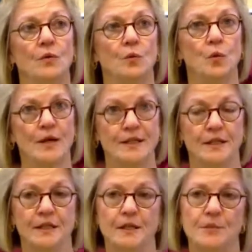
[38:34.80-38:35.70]
when
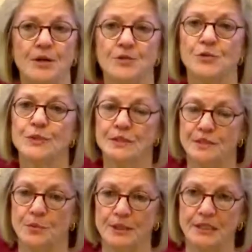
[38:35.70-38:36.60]
the Americans with
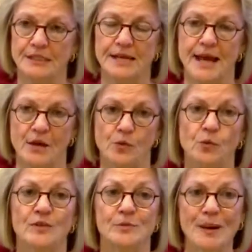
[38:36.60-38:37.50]
Disabilities Act
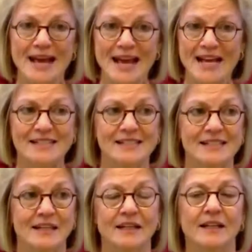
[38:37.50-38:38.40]
was passed,
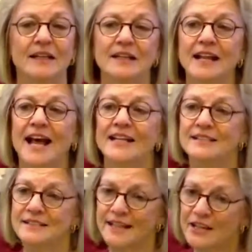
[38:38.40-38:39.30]
it had a
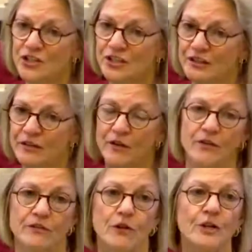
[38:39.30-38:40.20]
section
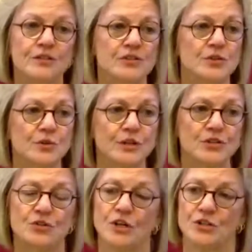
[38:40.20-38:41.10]
for historic
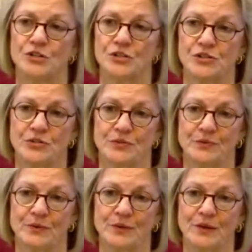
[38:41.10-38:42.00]
structures.
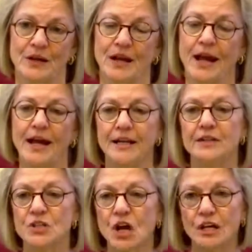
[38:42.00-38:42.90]
And it
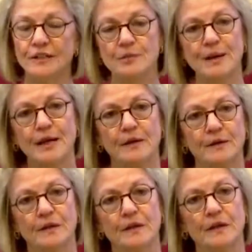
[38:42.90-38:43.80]
talked about
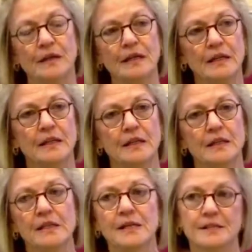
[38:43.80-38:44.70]

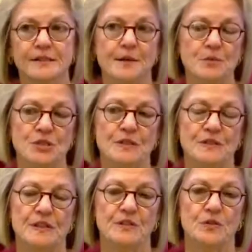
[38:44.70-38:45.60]
the
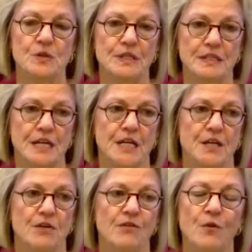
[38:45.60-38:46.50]
exemptions that you can
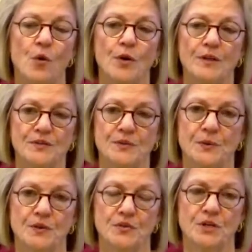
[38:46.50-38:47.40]
take for
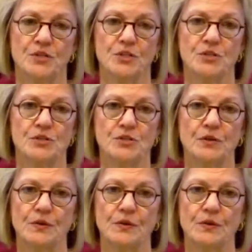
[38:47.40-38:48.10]
historic structures.